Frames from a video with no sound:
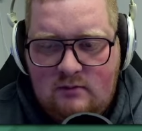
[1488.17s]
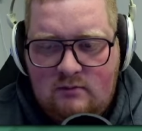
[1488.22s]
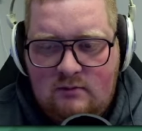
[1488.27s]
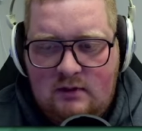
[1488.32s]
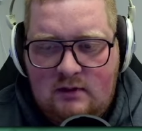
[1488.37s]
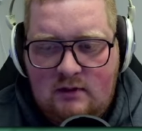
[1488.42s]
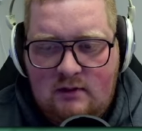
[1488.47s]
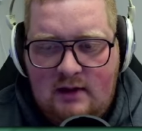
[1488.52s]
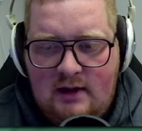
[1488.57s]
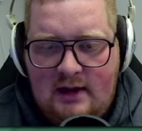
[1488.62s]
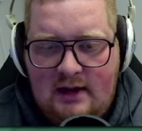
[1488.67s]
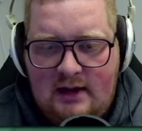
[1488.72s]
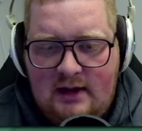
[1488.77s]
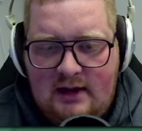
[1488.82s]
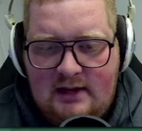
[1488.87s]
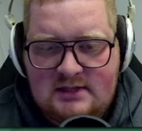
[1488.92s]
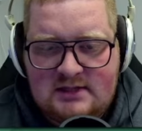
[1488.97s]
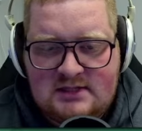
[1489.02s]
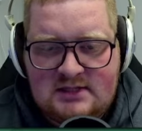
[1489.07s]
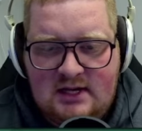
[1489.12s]
We go ahead
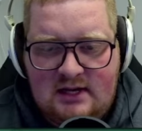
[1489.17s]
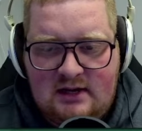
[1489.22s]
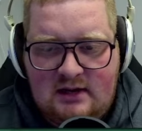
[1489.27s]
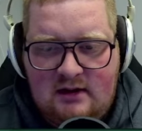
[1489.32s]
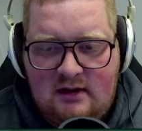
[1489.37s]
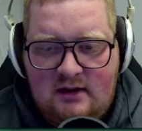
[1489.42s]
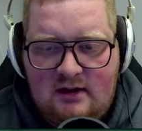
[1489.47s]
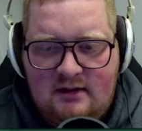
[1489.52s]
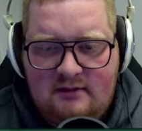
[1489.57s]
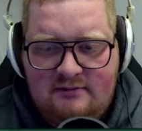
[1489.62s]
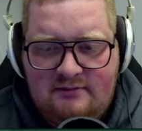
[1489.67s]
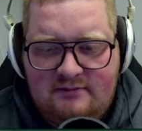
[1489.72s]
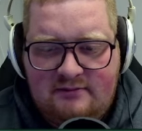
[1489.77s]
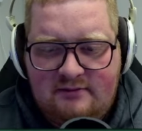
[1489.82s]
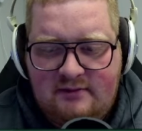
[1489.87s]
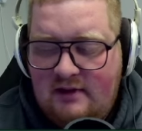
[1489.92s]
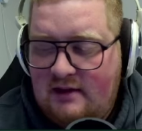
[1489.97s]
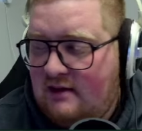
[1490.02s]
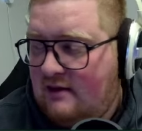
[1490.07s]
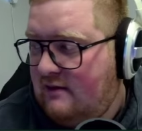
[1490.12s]
and set it off.
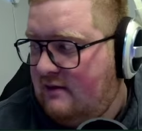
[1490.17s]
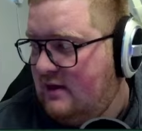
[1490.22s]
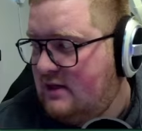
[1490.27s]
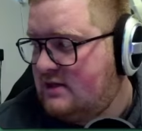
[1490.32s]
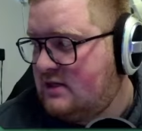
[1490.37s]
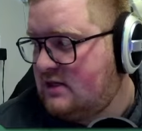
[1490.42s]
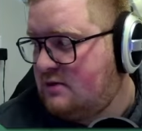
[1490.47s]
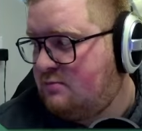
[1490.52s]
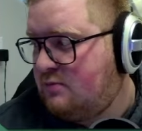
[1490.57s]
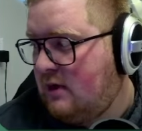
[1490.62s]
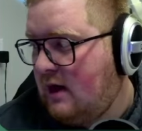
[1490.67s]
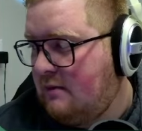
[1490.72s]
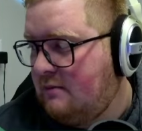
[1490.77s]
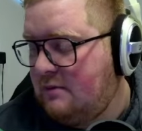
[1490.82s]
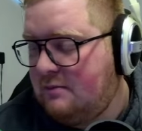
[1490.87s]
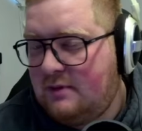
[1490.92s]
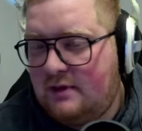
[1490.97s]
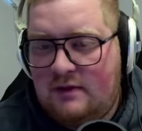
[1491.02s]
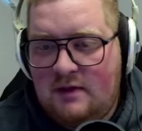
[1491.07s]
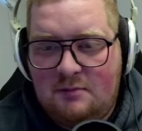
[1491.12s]
This is
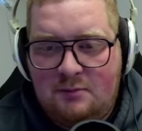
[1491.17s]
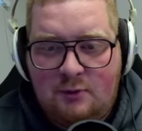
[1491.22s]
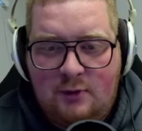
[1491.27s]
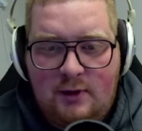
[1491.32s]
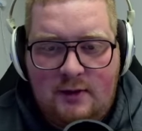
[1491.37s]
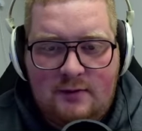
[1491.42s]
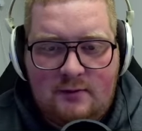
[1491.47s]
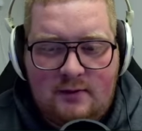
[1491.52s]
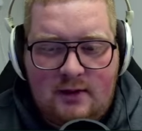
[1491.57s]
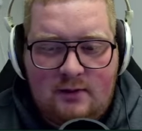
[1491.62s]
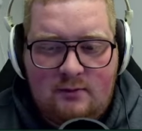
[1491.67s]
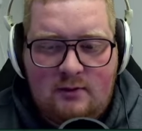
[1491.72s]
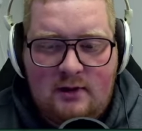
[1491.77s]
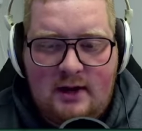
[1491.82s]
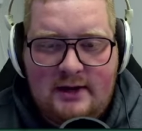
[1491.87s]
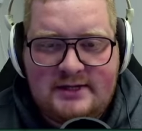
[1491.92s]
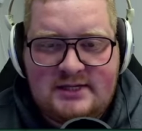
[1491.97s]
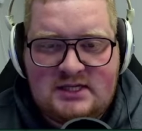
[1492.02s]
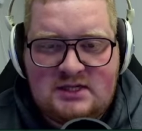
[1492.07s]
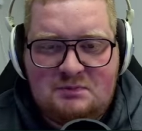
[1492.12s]
probably the point in the run where
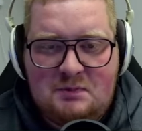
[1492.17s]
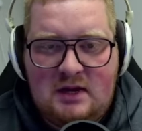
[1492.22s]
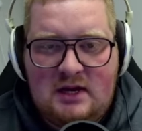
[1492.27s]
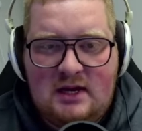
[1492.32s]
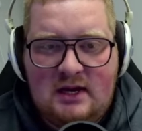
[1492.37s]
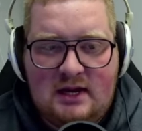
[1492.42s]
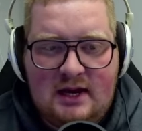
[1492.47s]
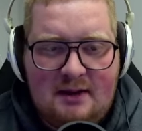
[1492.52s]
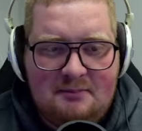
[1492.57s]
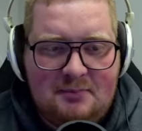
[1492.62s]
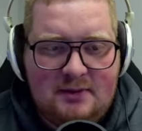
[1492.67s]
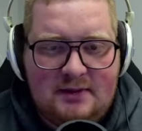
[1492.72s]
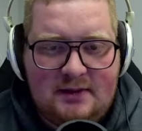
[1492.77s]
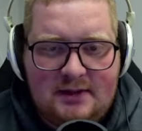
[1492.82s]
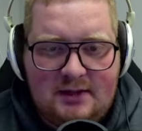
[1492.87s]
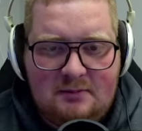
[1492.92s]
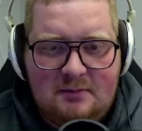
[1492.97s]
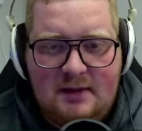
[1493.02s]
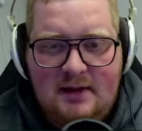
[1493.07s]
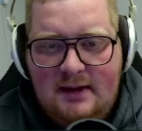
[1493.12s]
I speed it up a
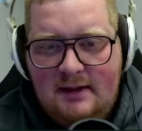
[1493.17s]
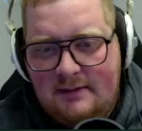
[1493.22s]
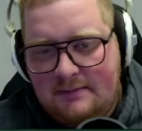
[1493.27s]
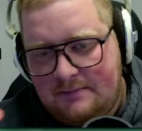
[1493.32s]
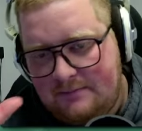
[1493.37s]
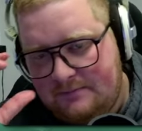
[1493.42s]
little bit.